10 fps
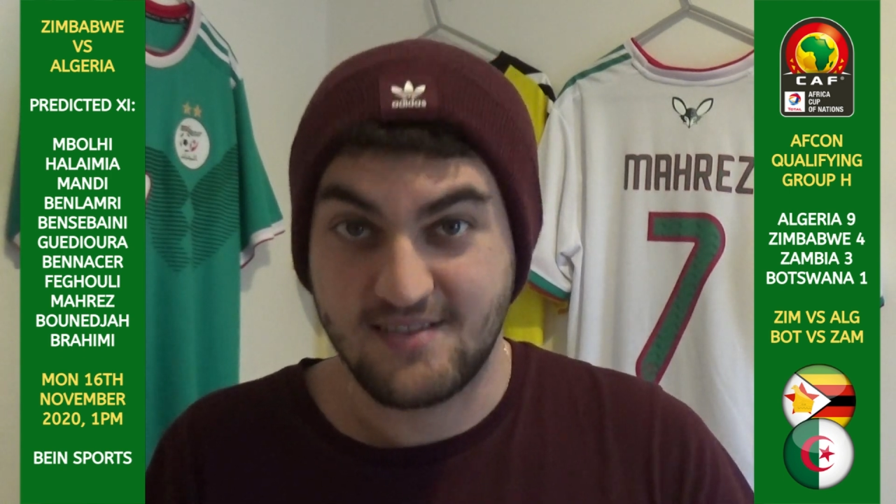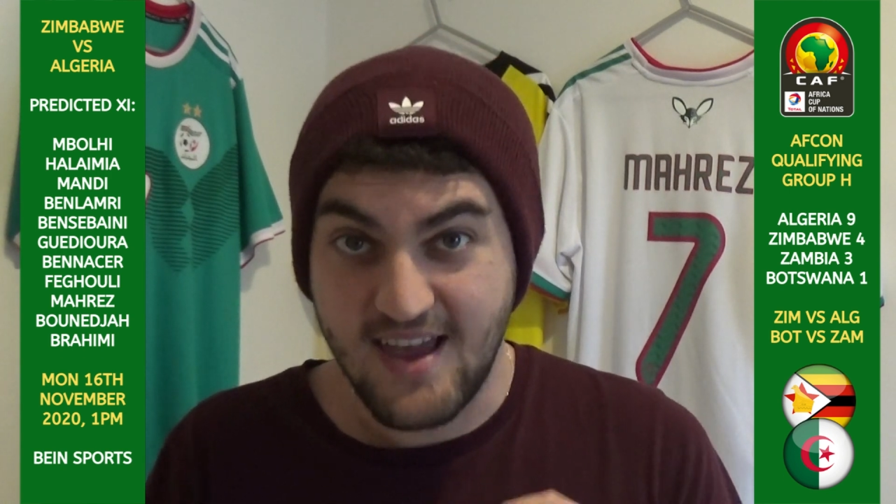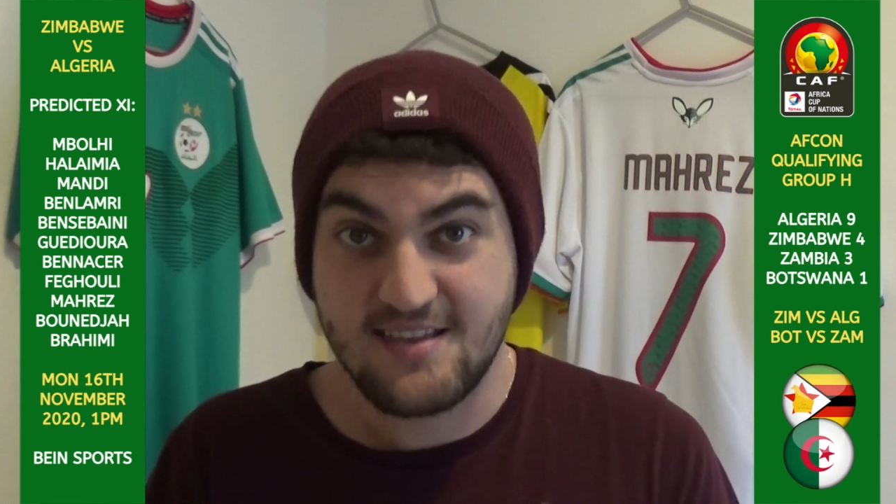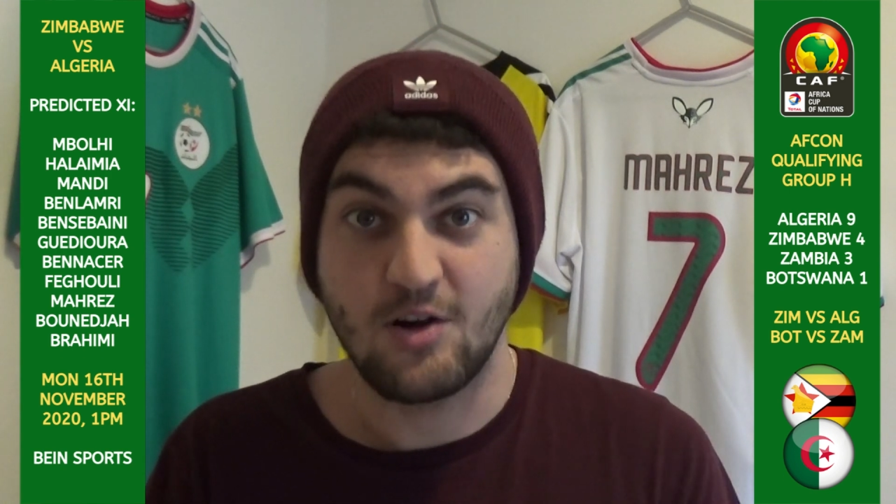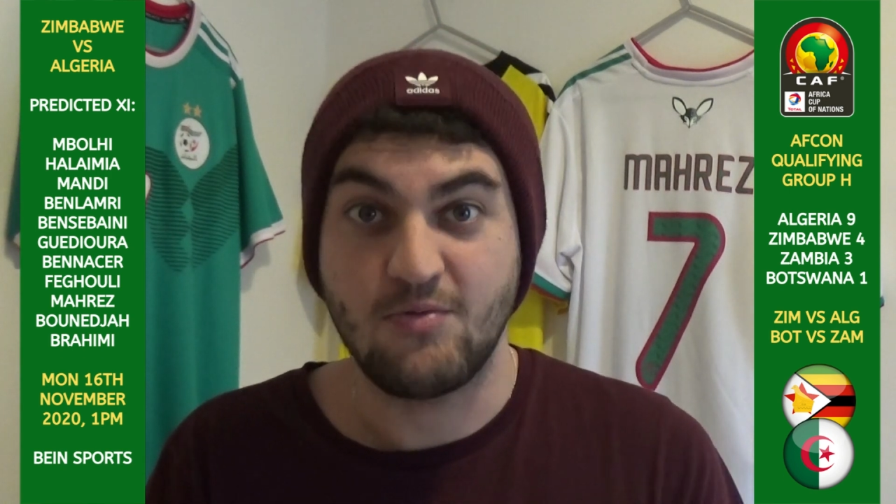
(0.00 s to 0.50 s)
So
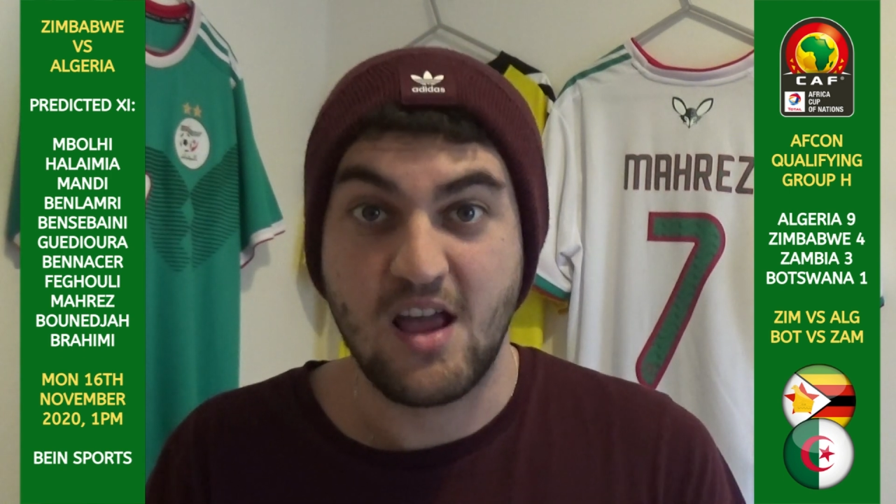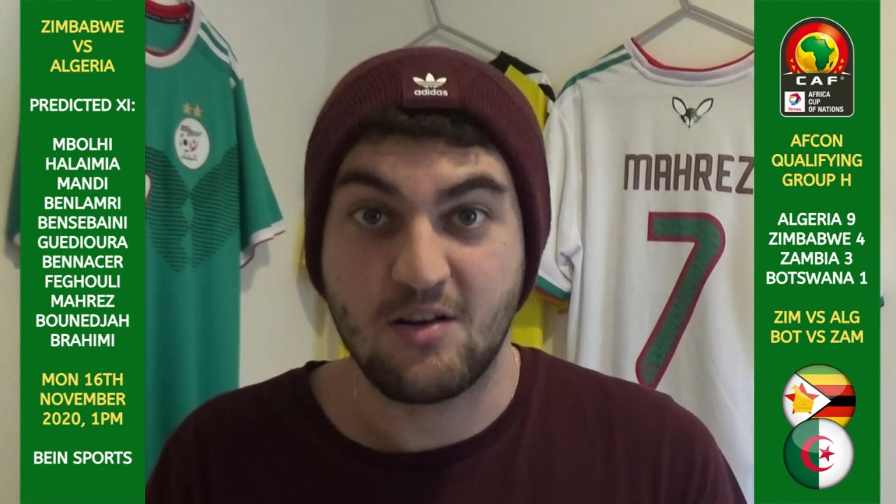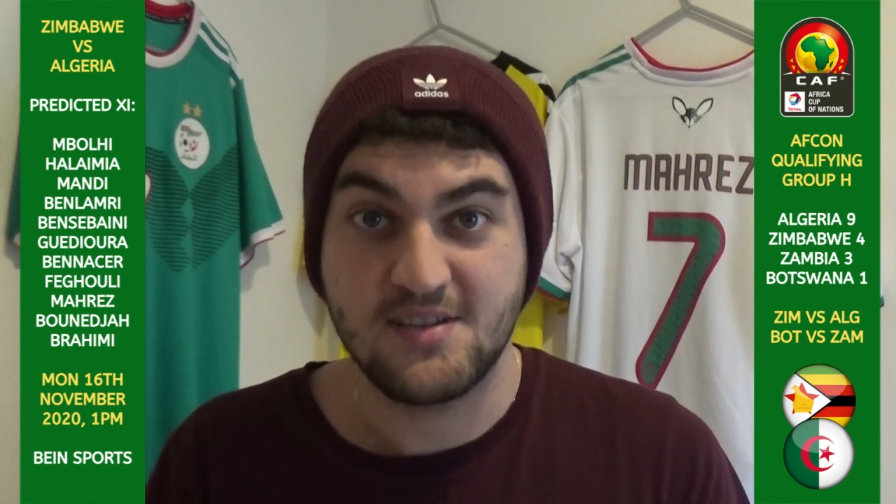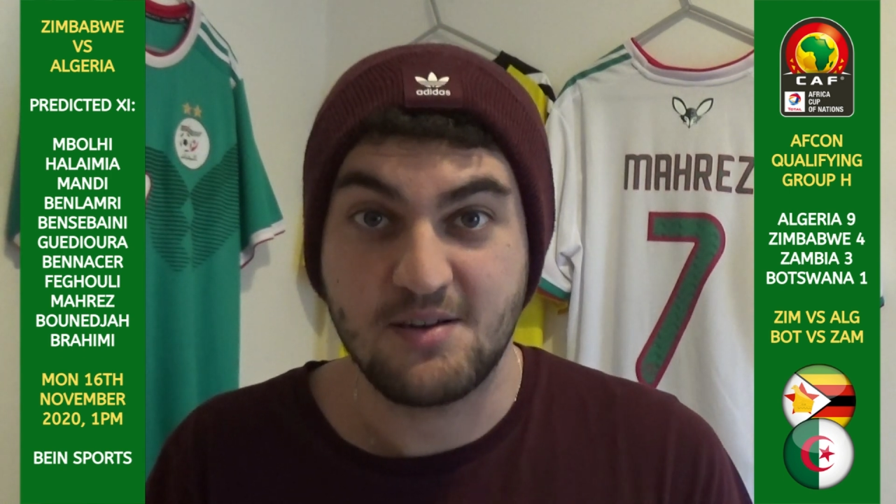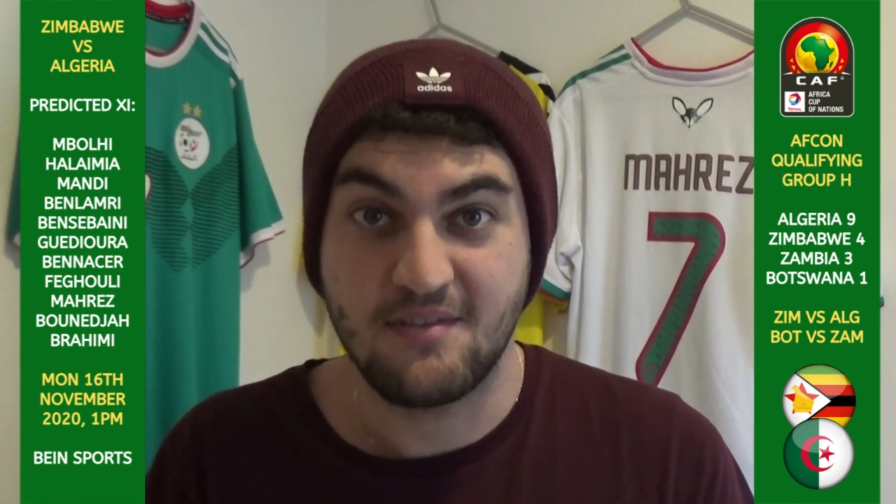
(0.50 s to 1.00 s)
he's got
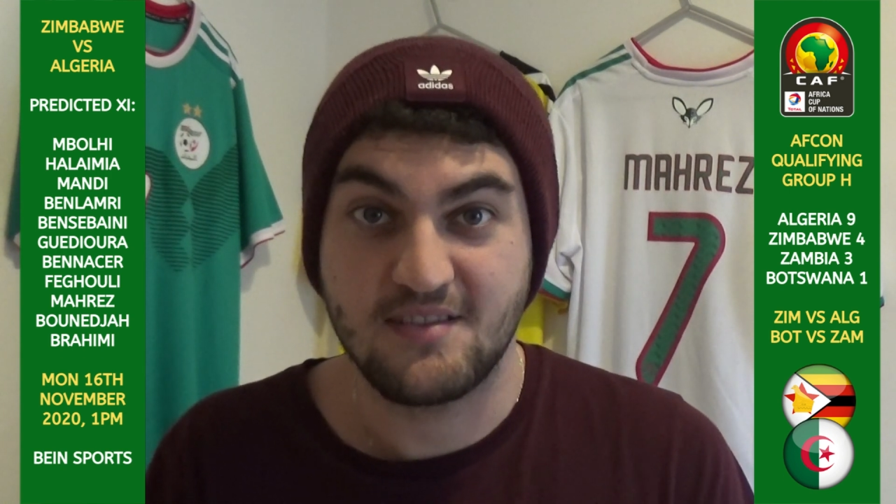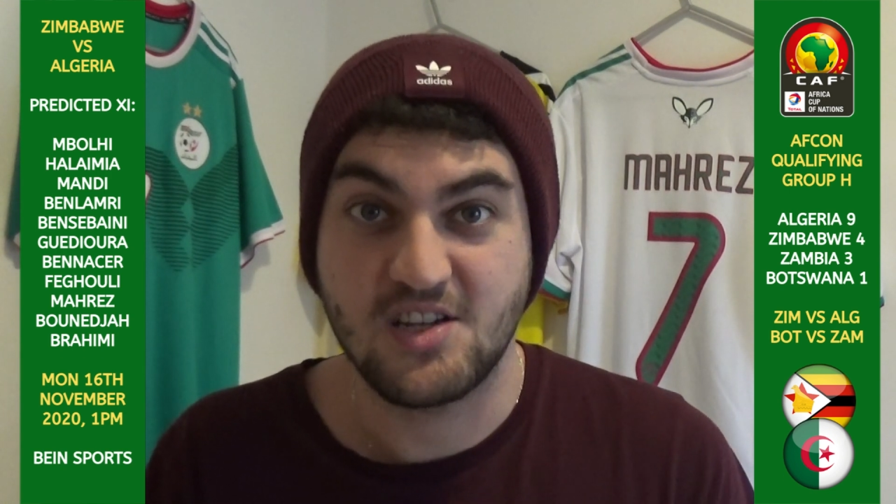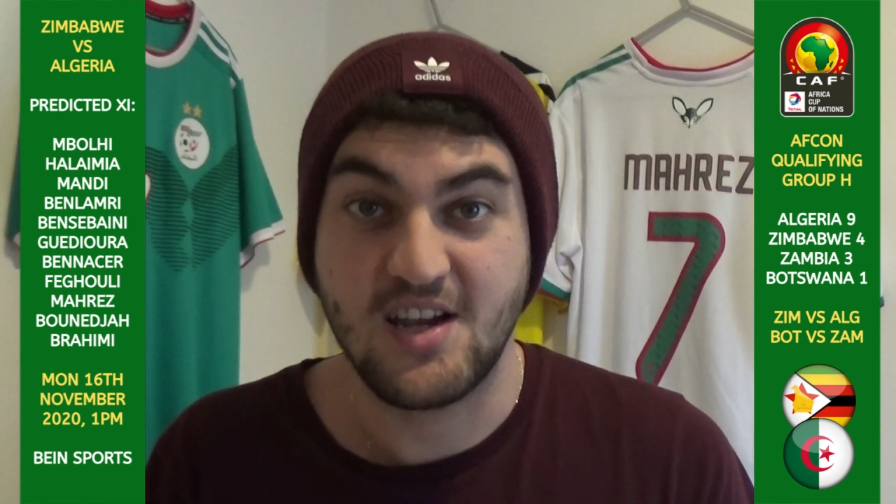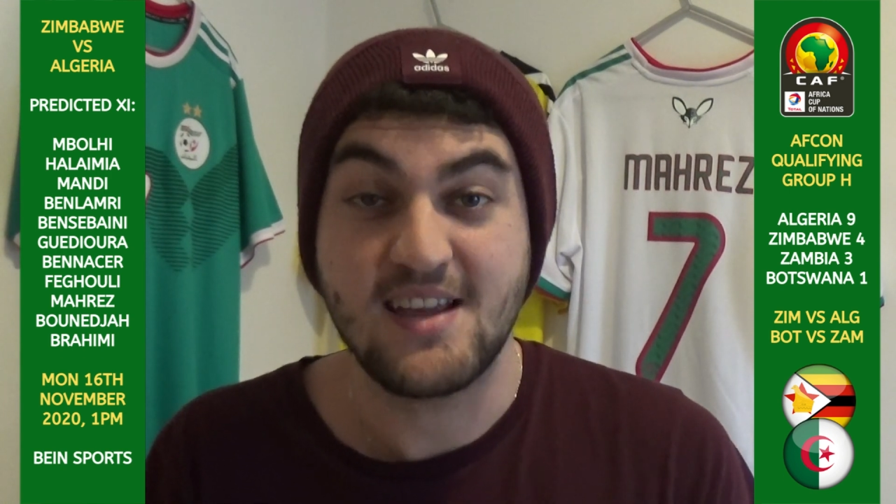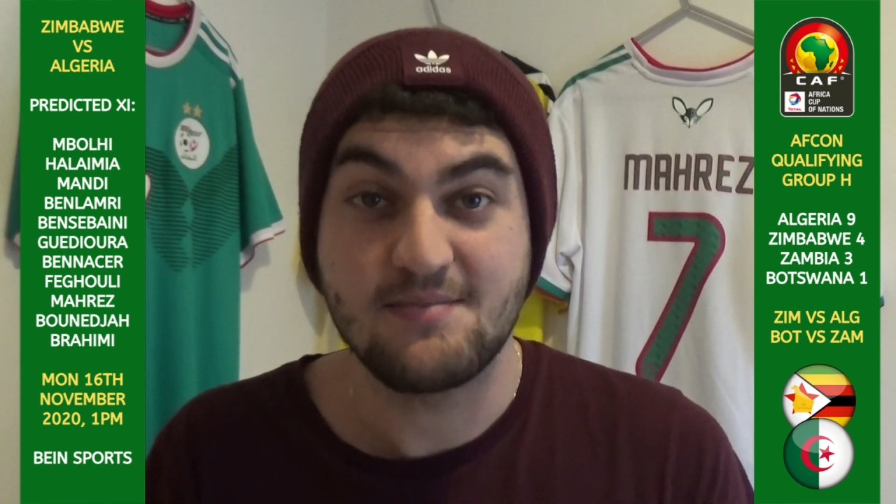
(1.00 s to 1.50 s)
records he wants to
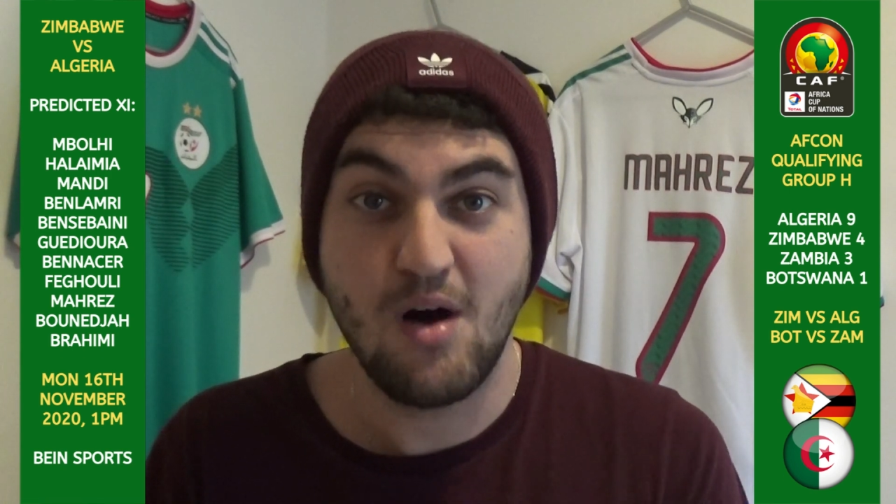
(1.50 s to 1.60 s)
chase.